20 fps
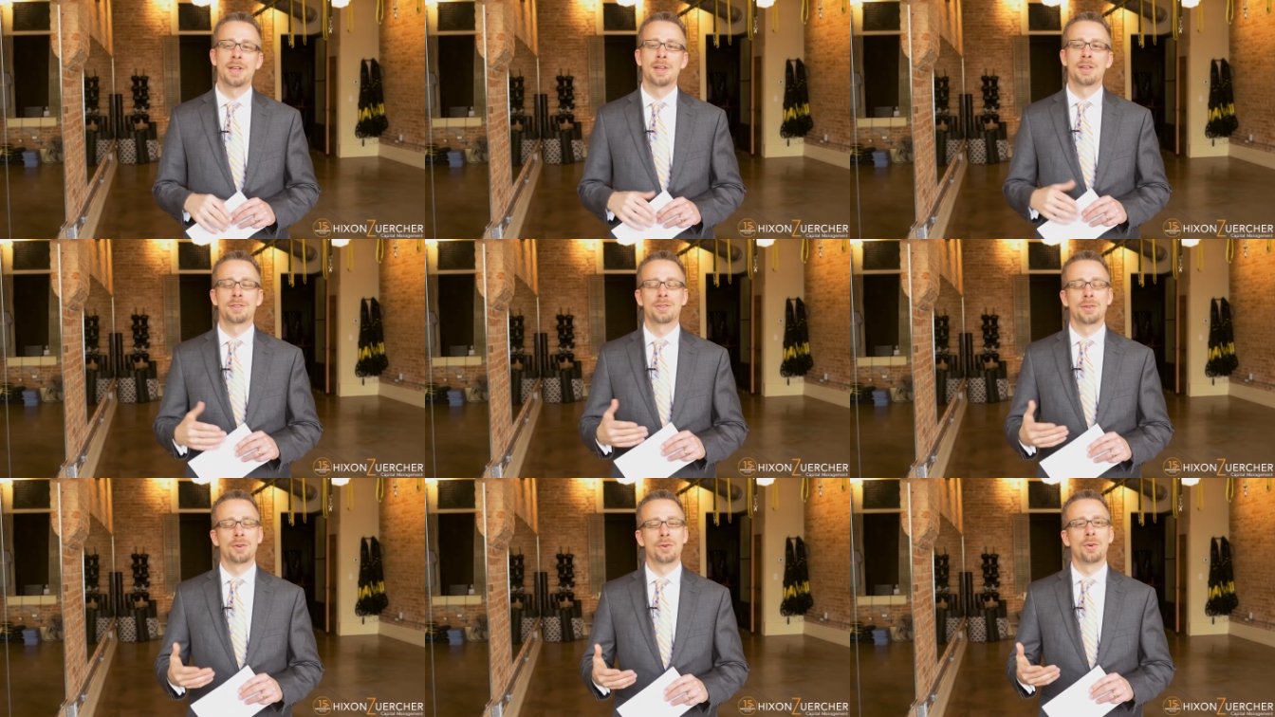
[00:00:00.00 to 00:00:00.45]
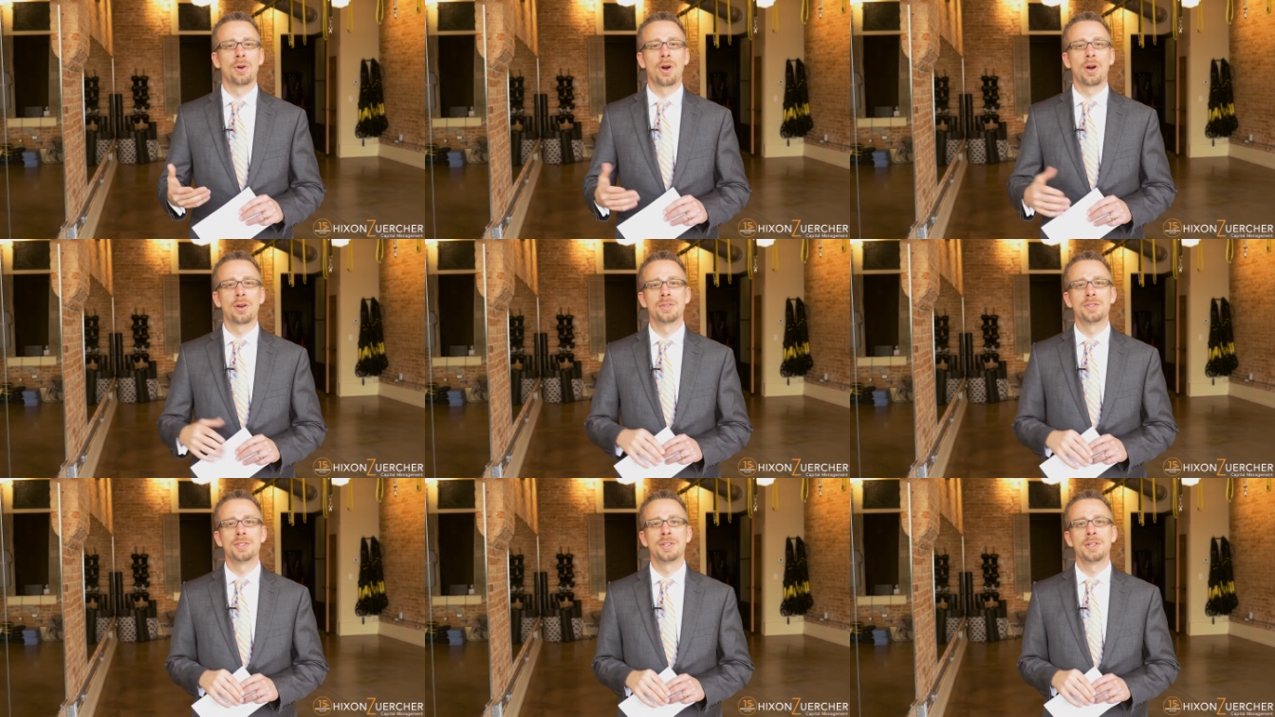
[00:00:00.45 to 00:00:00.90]
So
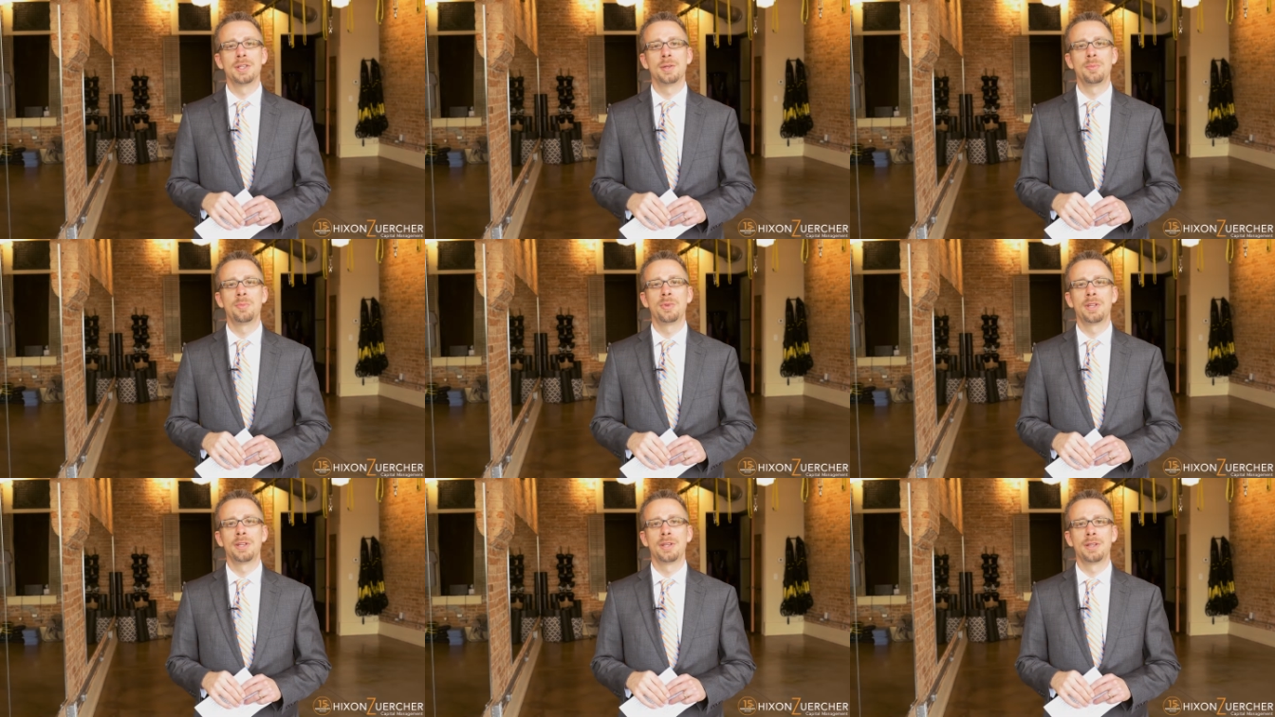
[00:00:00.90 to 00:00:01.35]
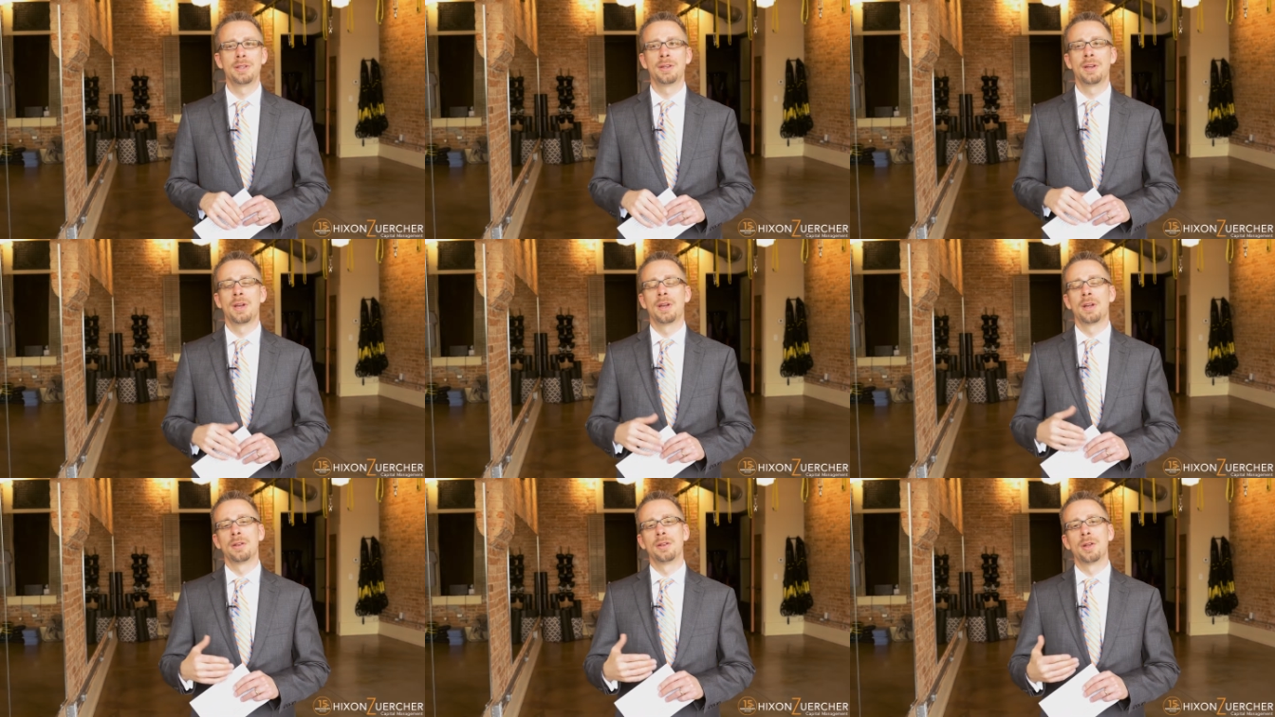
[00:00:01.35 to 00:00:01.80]
our G D P
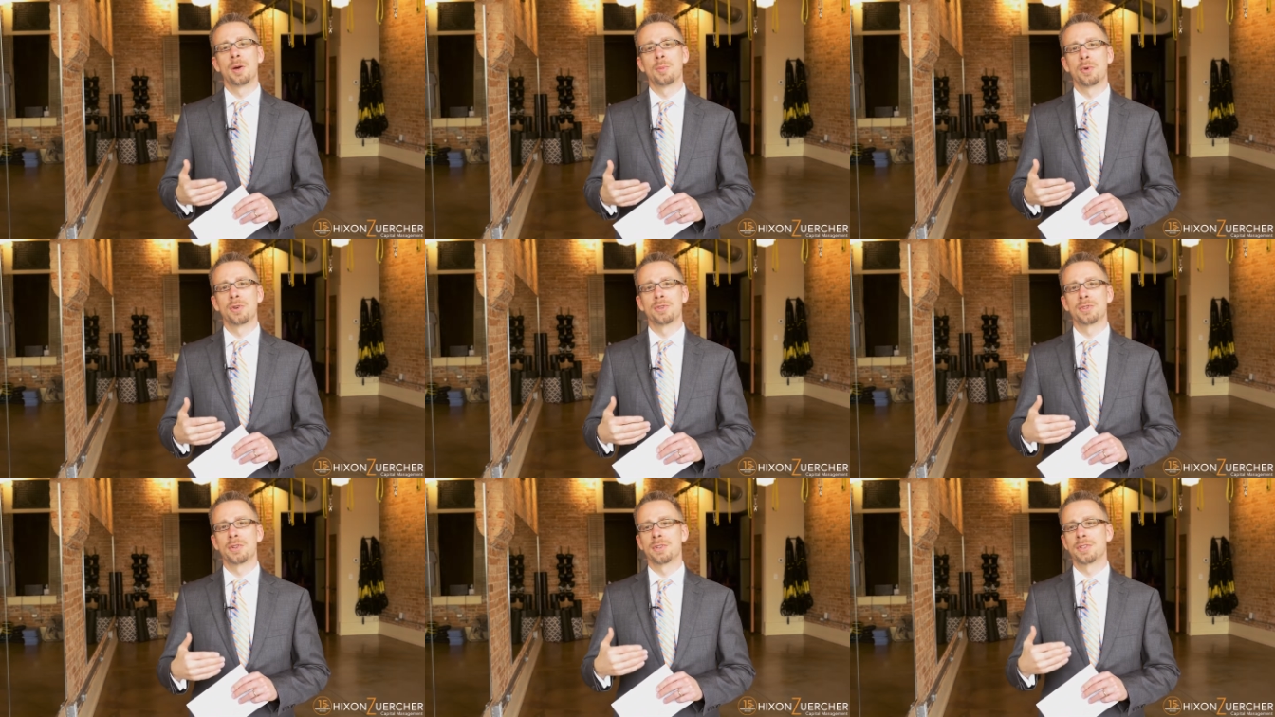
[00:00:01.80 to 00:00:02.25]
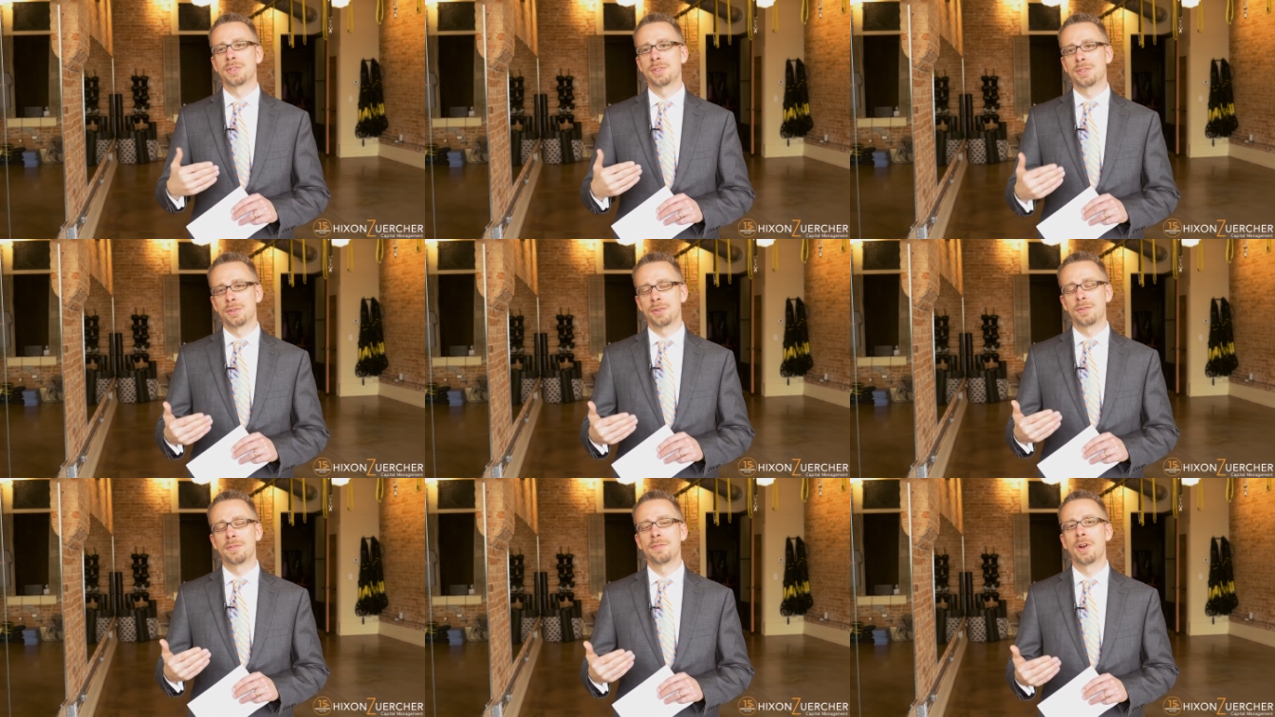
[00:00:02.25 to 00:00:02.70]
numbers are
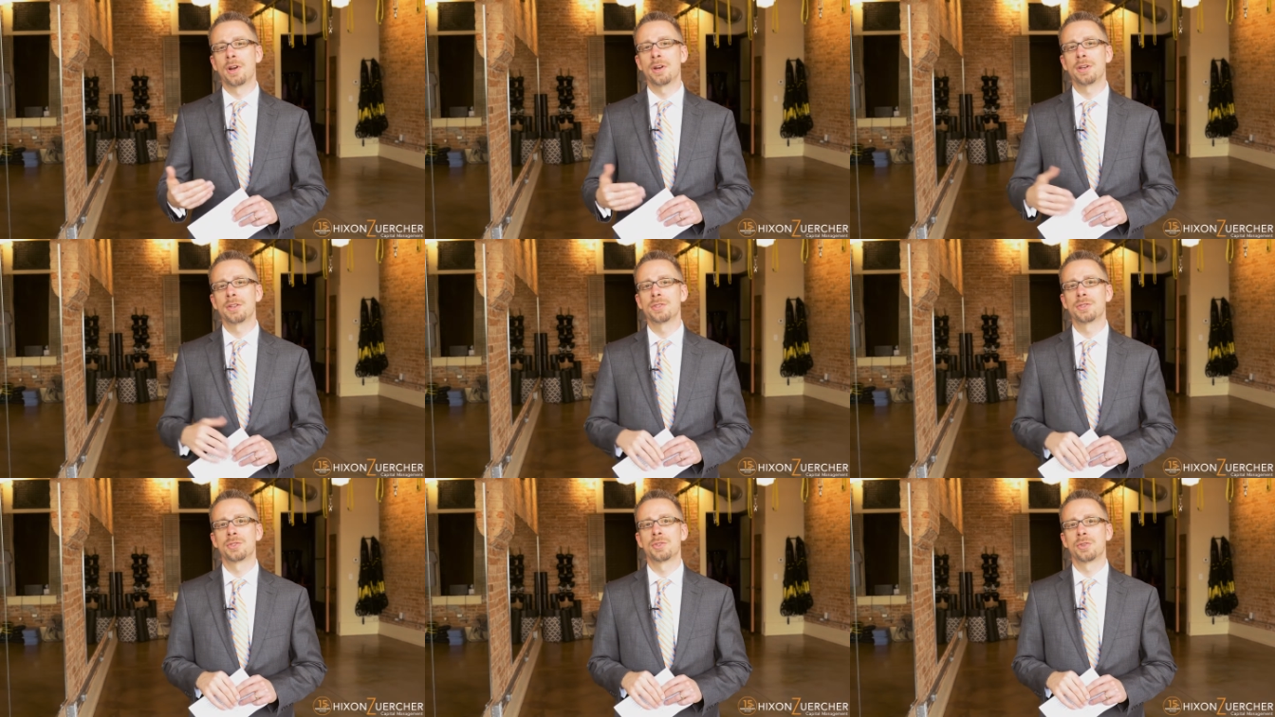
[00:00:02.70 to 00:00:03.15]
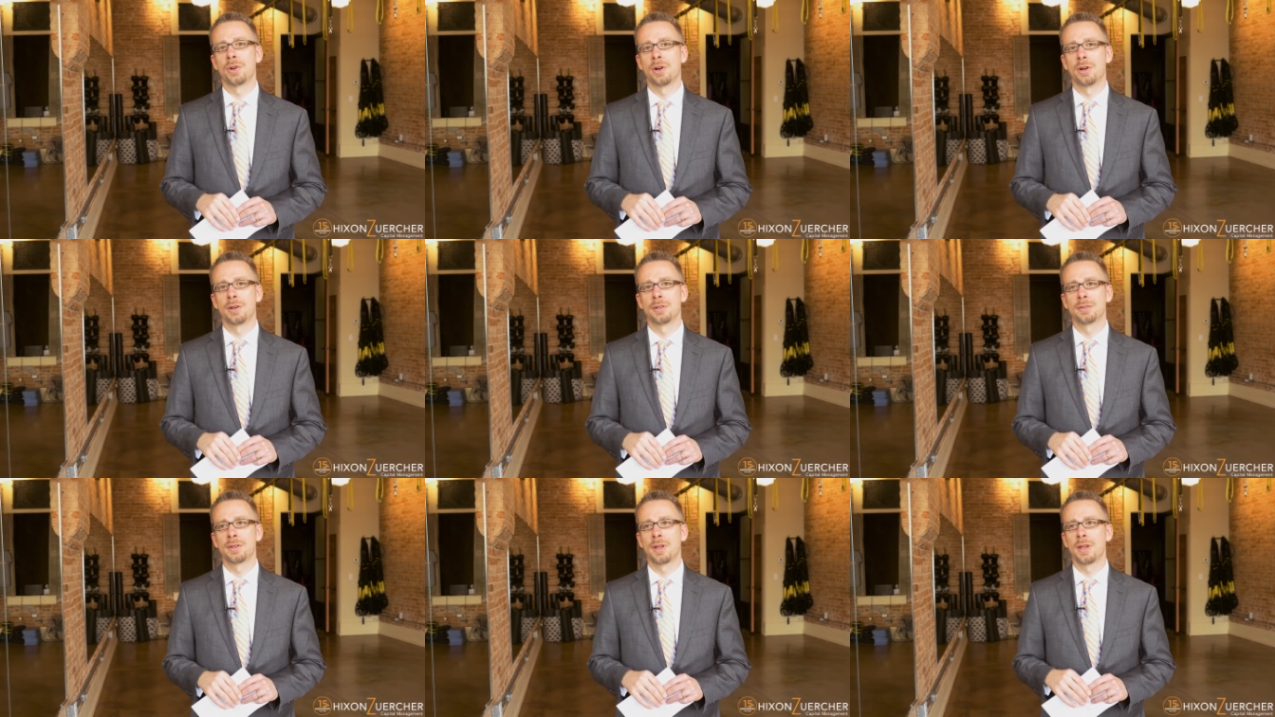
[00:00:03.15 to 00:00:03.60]
still very
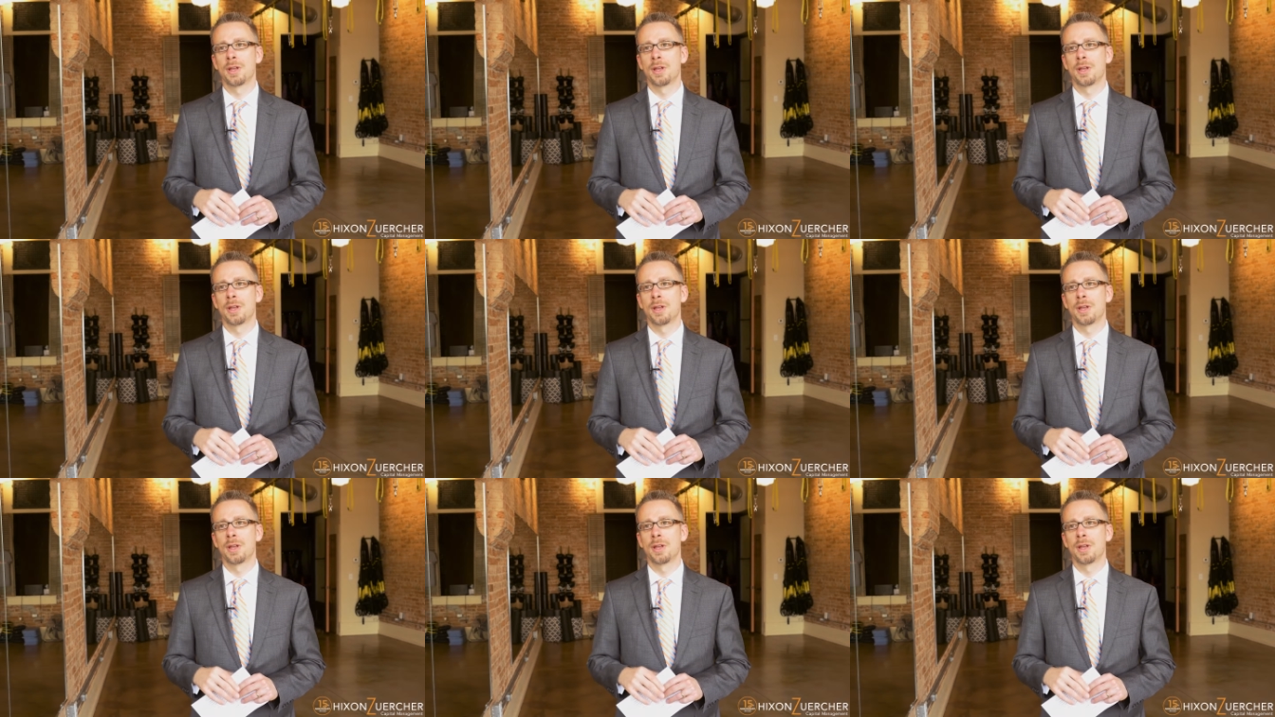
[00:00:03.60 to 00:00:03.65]
strong,